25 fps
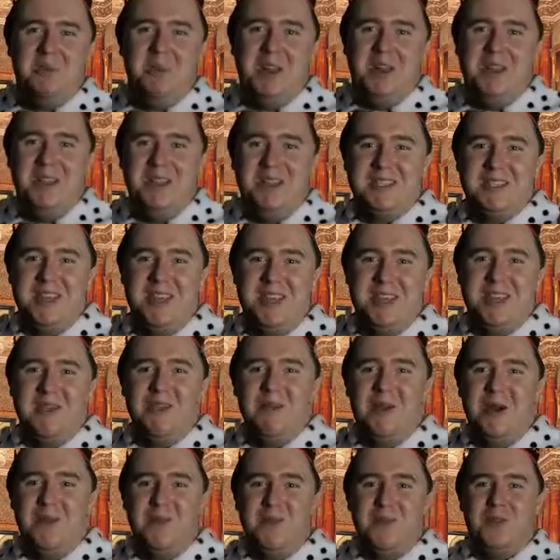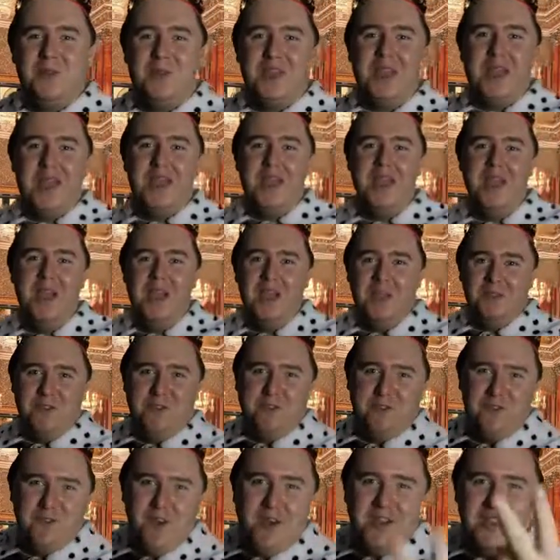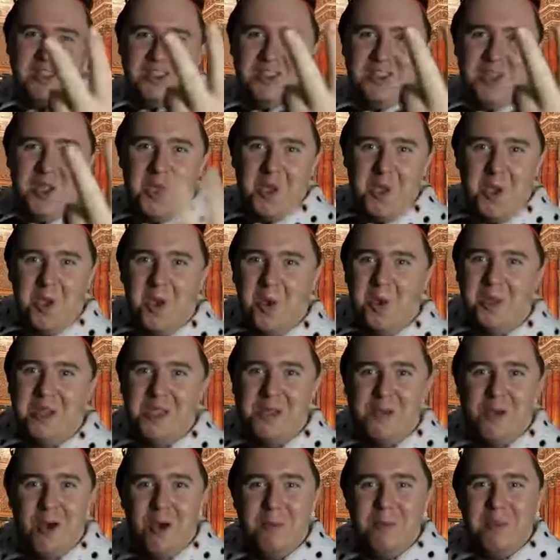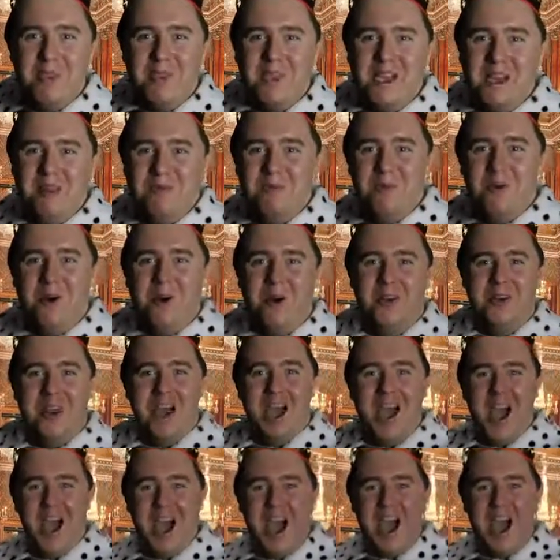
Well, I can tell you one thing, you won't be getting one.